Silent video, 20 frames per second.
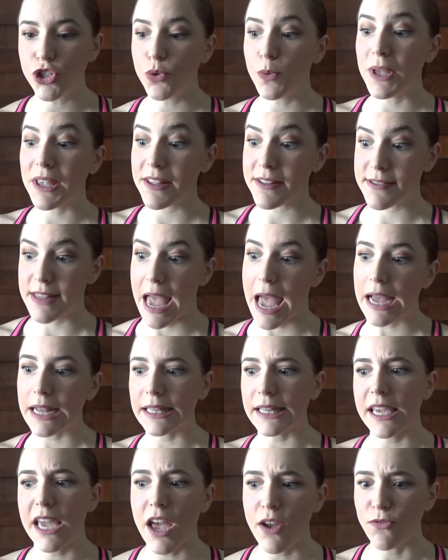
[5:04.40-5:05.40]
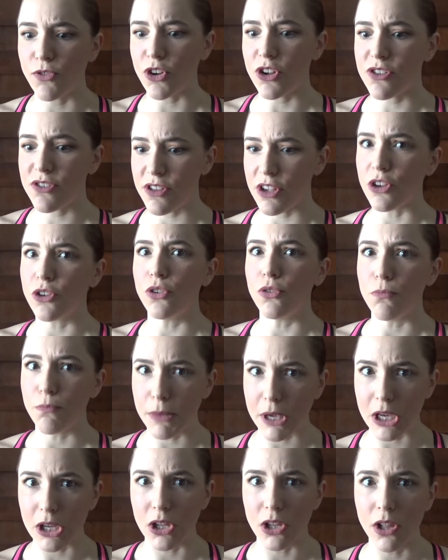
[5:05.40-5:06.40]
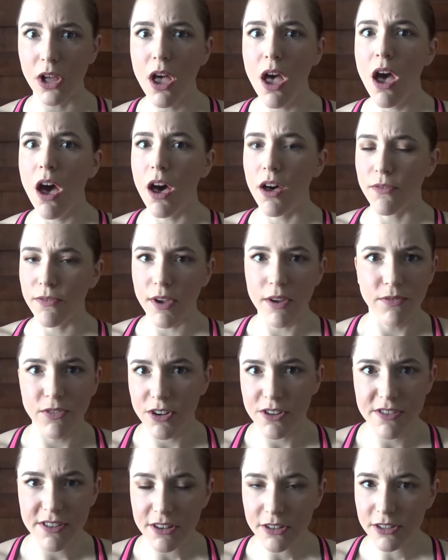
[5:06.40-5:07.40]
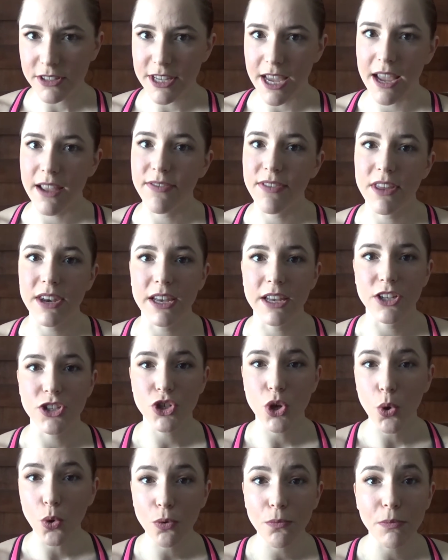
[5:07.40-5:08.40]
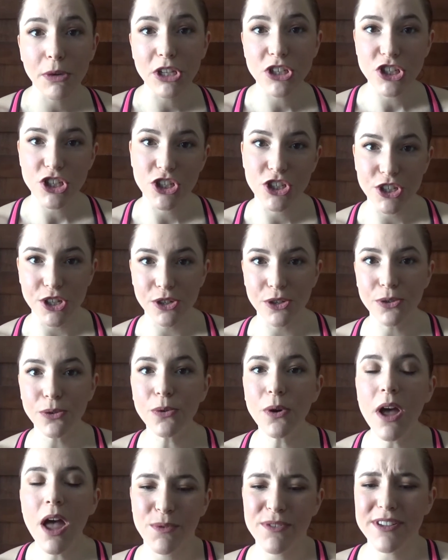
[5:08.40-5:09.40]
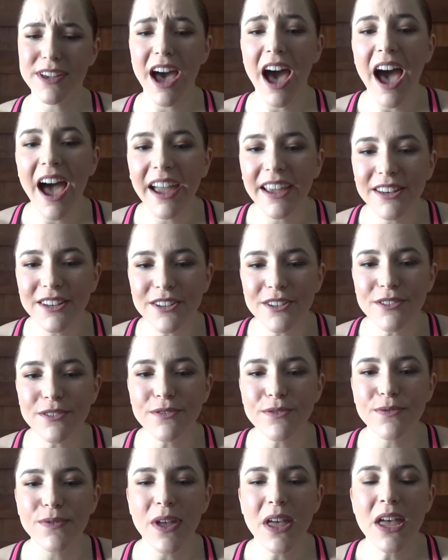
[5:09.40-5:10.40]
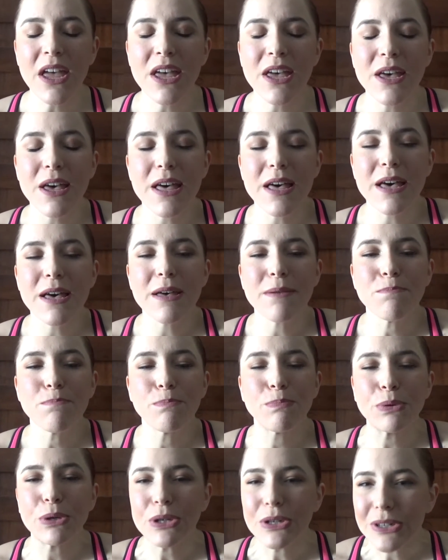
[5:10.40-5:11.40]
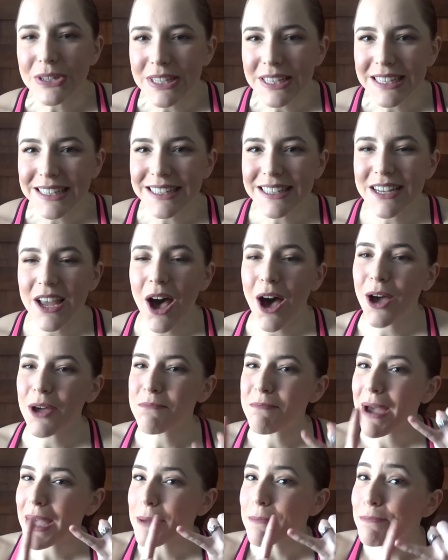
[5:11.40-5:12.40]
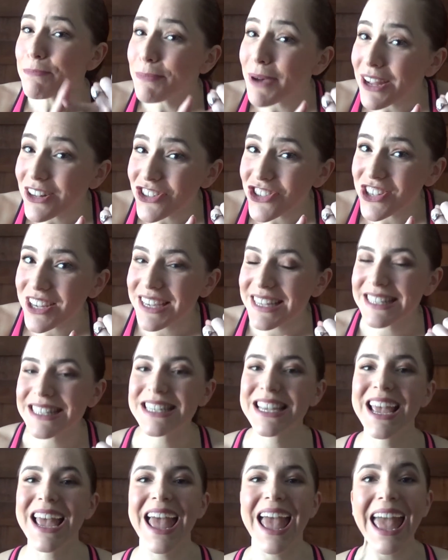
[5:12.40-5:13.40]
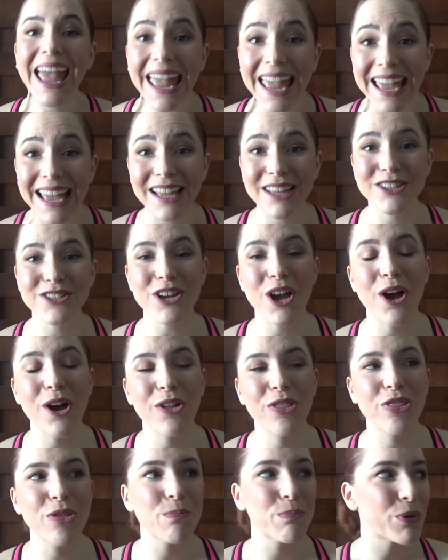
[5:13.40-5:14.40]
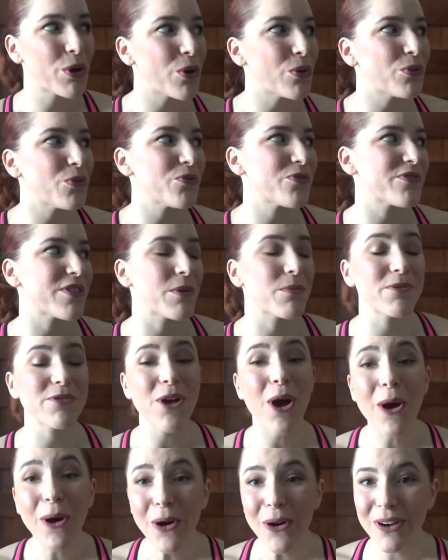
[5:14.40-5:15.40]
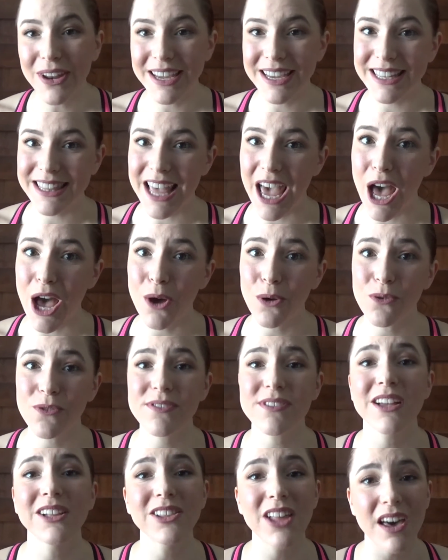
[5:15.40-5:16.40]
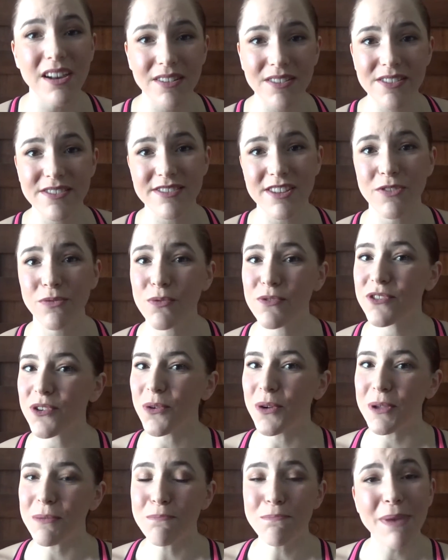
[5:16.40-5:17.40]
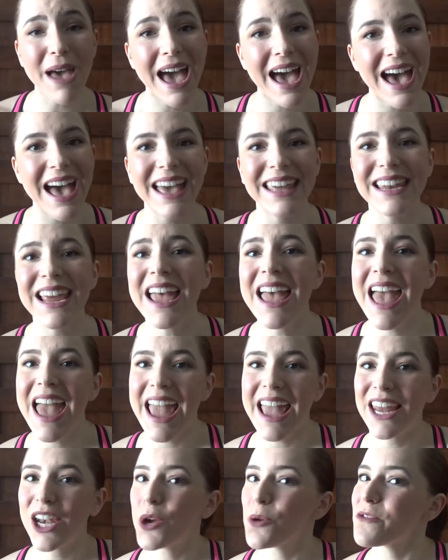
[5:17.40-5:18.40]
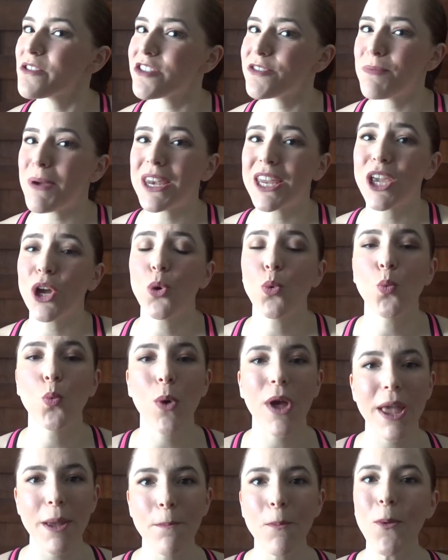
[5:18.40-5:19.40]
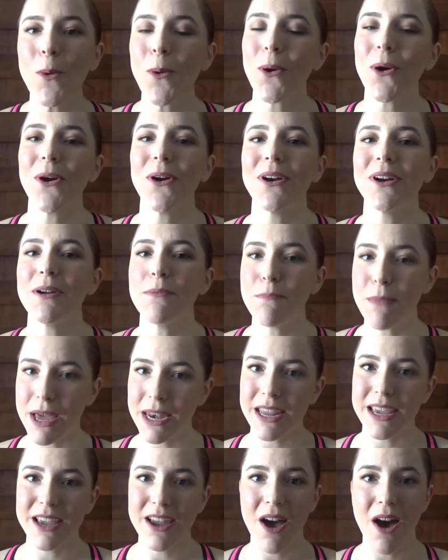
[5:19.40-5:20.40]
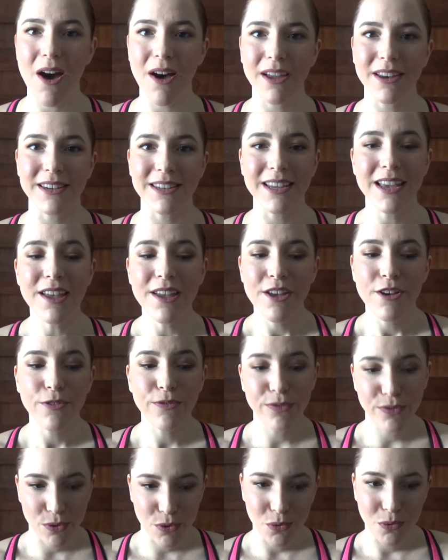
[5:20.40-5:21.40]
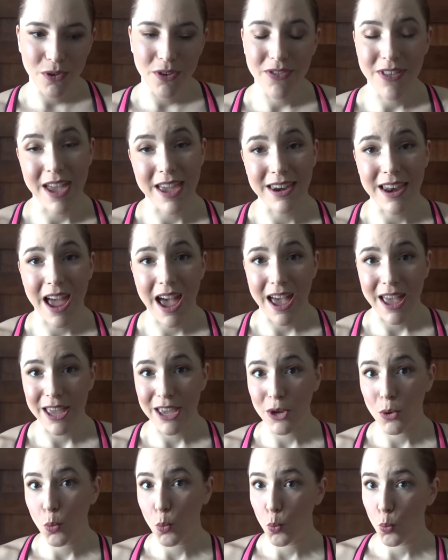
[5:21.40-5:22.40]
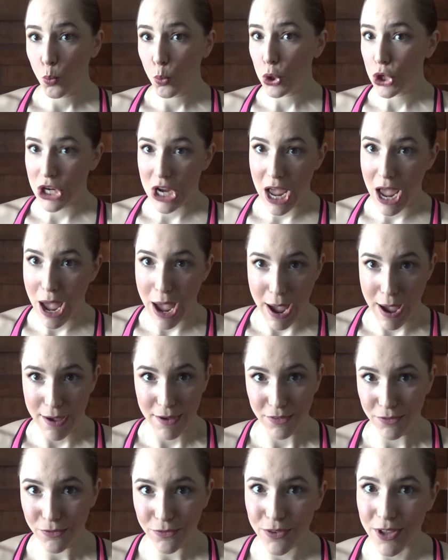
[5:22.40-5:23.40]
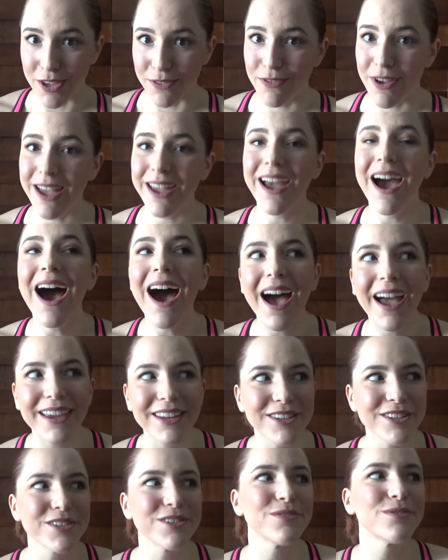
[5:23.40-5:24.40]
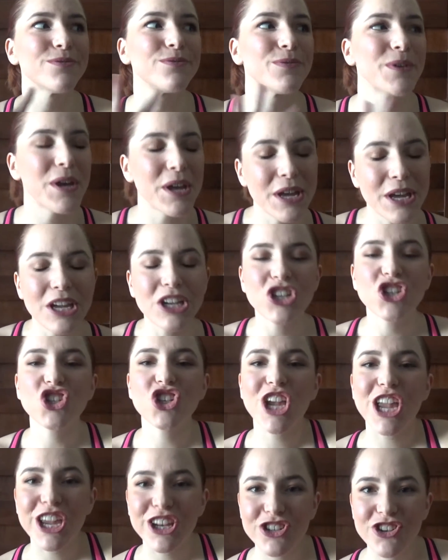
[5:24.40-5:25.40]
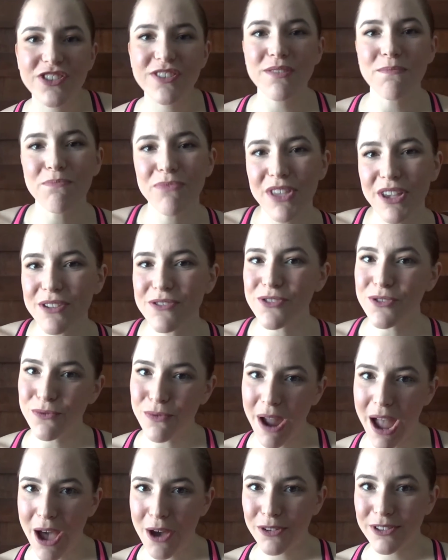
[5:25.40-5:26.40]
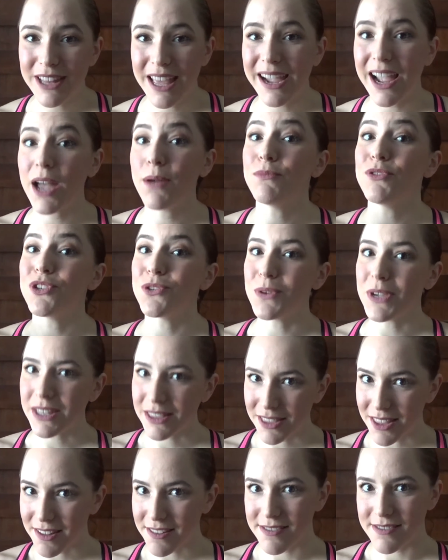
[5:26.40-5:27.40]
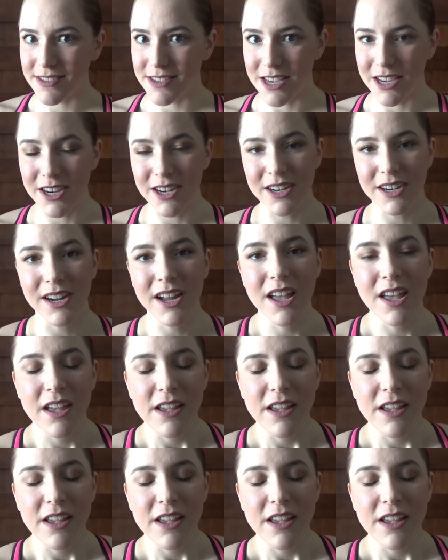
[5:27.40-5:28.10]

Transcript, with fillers: do exactly every single meal of every single day that it told me to do. It was kind of a burden on my budget and on the produce that was already in the house. A lot of the stuff was going bad, and I was spending way more money on food than I would have if I kind of changed some things around like I'm doing this year.